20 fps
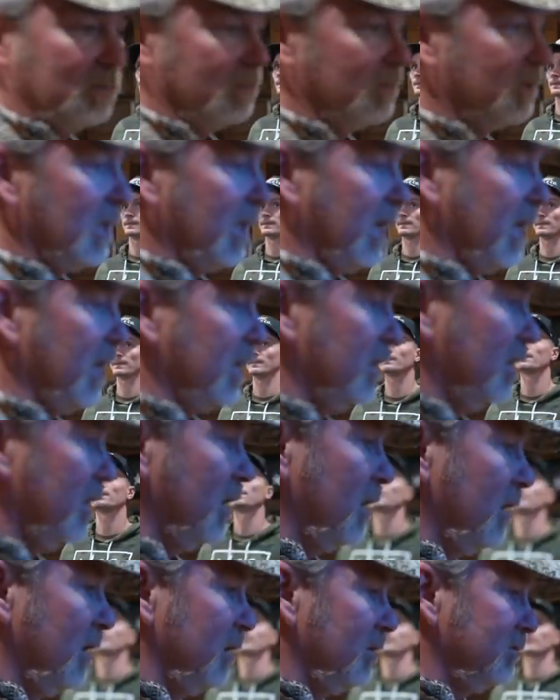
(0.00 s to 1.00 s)
I called and,
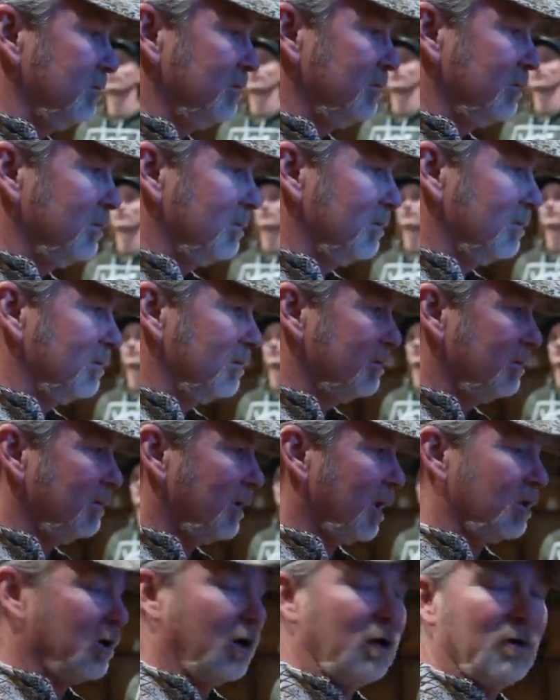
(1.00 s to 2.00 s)
my, uh, protein
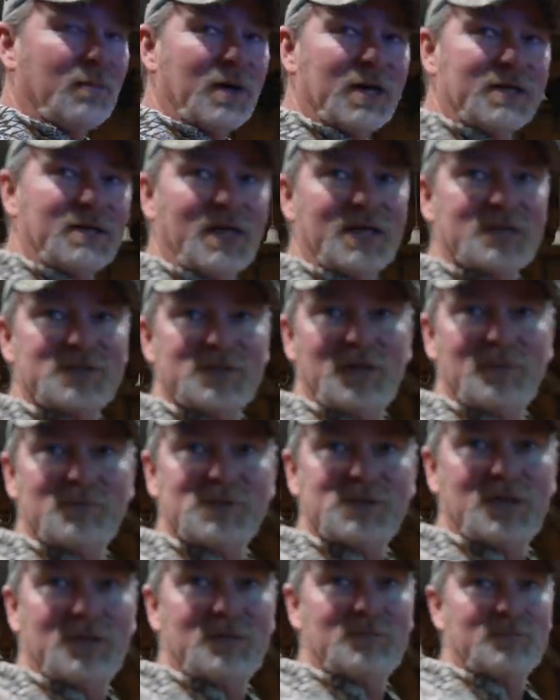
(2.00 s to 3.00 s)
I called my
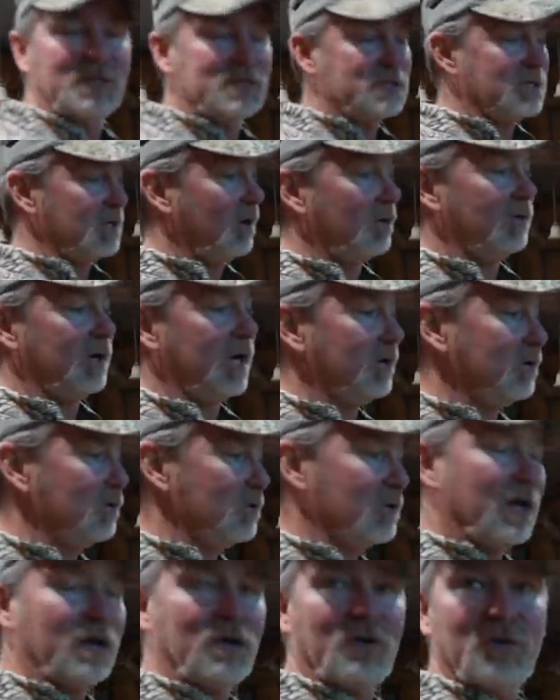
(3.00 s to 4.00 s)
taxidermist up, and he That's said, "Oh, I
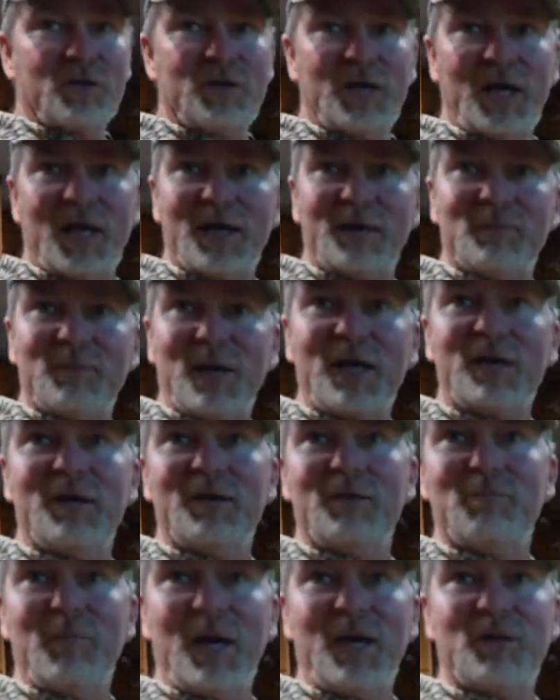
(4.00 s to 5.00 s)
do that all the time. I
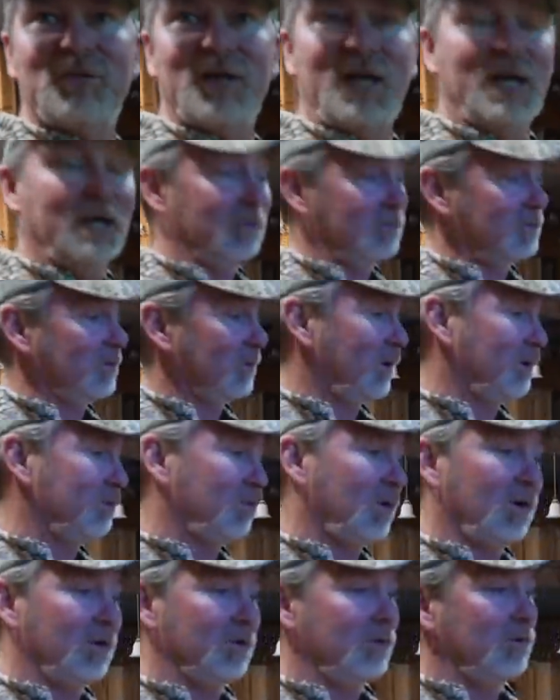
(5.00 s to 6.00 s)
can mount that." So I
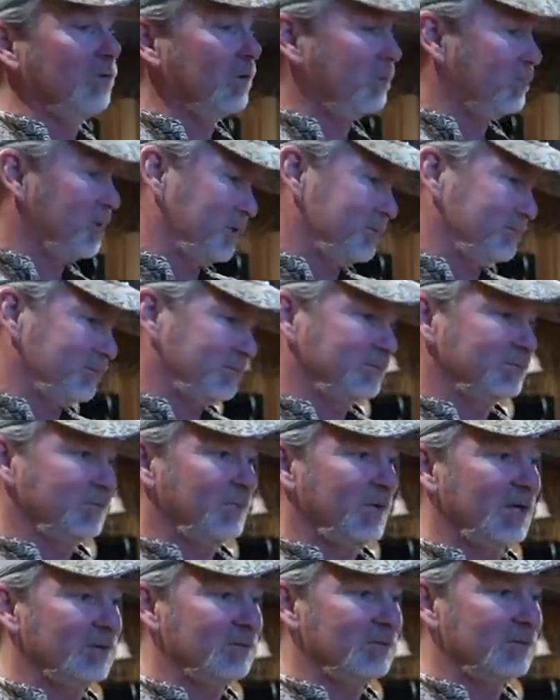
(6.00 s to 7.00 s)
brought it to him, and
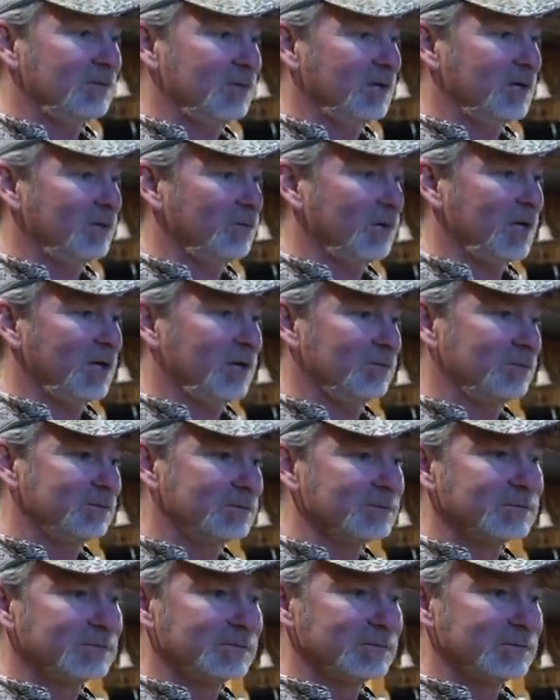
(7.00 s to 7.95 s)
that there we go.